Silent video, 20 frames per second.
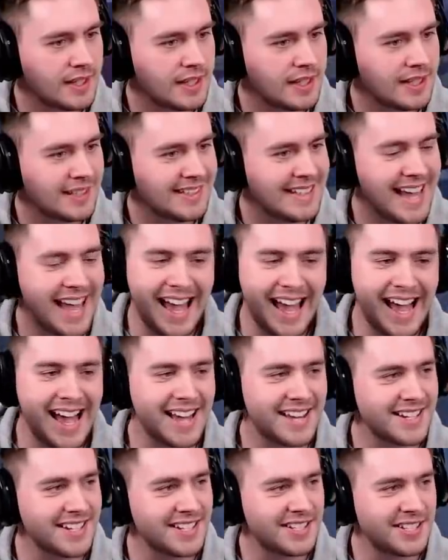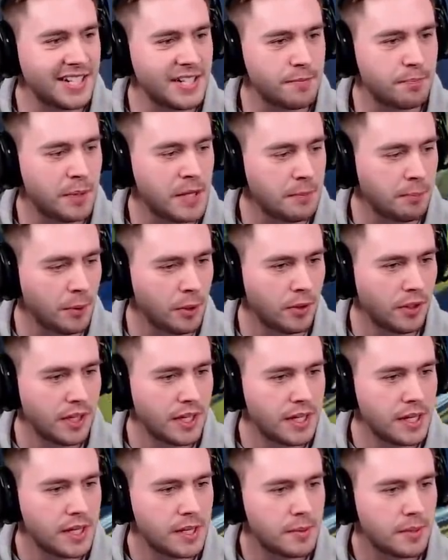Yeah, see, if people
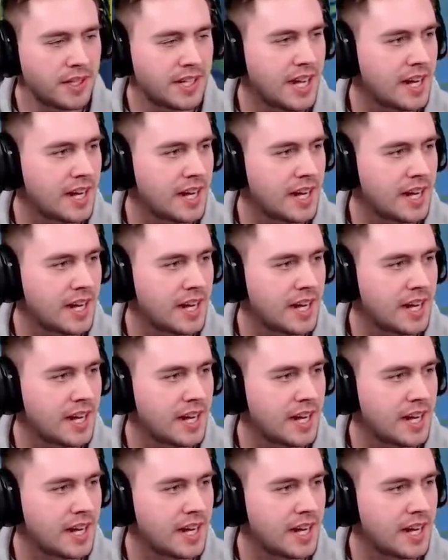kind